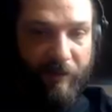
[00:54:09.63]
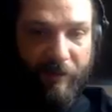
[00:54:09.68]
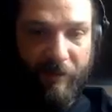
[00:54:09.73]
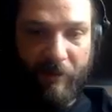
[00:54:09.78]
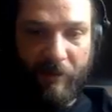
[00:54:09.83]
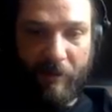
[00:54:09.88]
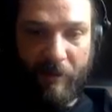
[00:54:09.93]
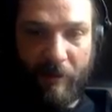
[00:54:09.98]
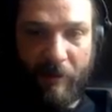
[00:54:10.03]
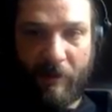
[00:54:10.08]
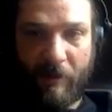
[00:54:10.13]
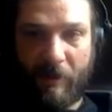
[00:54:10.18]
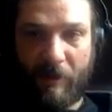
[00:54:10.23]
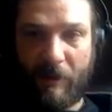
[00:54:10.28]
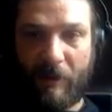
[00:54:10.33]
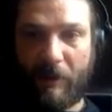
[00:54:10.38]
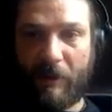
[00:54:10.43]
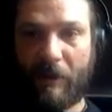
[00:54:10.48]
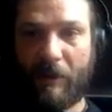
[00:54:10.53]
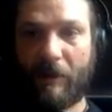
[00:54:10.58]
into
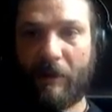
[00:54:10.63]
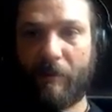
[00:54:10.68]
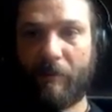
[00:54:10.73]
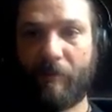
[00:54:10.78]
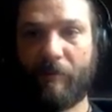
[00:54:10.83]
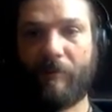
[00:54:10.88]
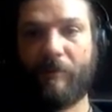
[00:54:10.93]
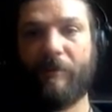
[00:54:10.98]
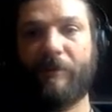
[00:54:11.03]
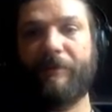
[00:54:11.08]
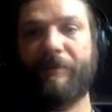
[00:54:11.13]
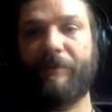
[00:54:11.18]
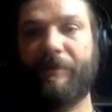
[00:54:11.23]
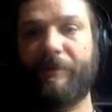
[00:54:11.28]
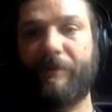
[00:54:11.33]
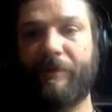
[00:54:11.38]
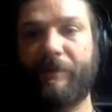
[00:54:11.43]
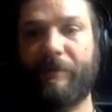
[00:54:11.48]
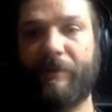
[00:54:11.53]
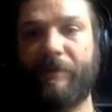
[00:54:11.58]

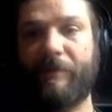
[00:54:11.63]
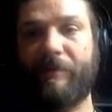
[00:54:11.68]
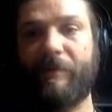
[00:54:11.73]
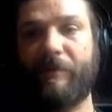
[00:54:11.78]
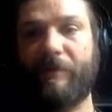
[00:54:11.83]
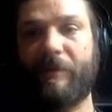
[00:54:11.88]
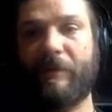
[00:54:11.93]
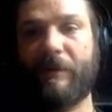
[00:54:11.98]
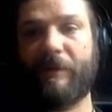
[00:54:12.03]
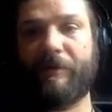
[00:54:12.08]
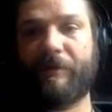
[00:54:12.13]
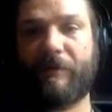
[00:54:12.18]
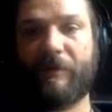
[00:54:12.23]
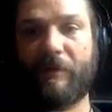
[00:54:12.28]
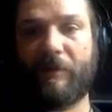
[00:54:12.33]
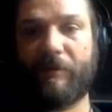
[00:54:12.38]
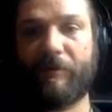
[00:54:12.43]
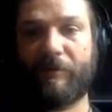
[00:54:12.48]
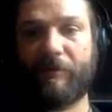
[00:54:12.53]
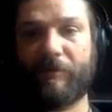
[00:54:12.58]
let's go
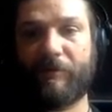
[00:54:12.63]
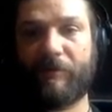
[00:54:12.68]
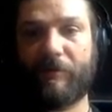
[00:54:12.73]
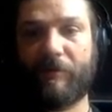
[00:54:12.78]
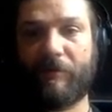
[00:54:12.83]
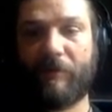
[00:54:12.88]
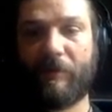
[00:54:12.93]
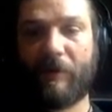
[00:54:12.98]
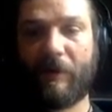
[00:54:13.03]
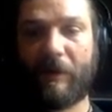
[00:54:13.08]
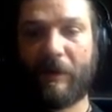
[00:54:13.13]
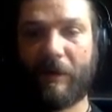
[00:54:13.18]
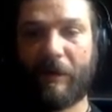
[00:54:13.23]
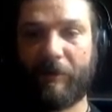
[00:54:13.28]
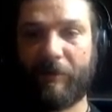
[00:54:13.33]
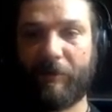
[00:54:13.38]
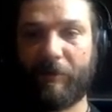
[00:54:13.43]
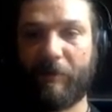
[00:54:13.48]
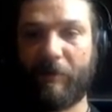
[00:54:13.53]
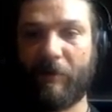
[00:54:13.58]
to, okay,
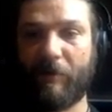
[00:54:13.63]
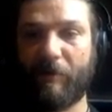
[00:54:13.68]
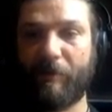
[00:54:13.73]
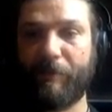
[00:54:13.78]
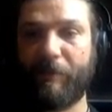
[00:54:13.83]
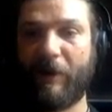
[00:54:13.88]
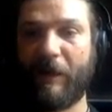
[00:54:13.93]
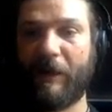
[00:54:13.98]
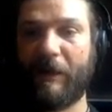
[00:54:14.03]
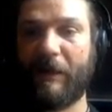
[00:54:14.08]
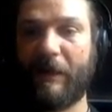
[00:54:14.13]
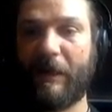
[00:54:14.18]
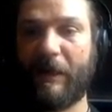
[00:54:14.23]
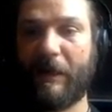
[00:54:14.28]
so we've got the break